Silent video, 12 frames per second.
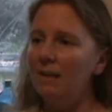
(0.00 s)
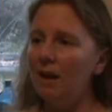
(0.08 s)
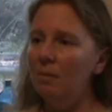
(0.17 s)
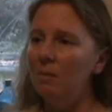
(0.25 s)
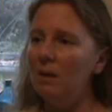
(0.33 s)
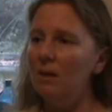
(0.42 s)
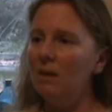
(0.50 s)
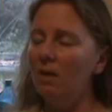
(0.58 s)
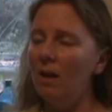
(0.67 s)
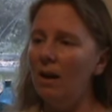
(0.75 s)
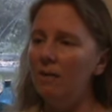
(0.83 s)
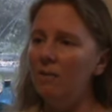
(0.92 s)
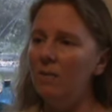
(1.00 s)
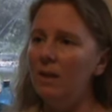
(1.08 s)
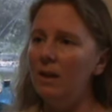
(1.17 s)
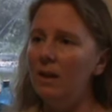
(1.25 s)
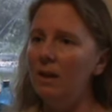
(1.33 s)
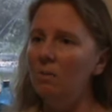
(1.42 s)
time in their life,
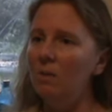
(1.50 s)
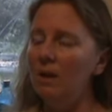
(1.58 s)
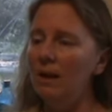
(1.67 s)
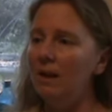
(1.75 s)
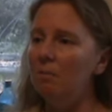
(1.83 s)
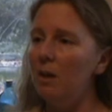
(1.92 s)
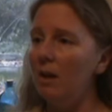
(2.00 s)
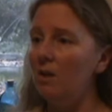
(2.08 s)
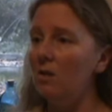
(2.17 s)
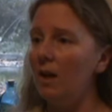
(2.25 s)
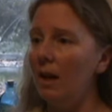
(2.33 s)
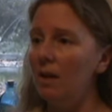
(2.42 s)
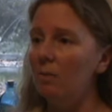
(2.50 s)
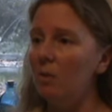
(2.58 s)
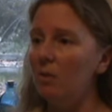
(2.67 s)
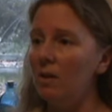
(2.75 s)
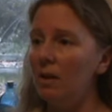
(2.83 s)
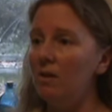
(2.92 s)
they relate better to
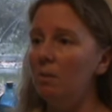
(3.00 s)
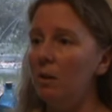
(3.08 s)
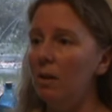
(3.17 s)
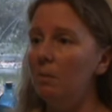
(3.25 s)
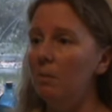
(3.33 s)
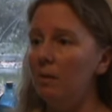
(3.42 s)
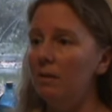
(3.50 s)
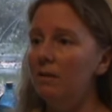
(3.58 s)
animals than to people.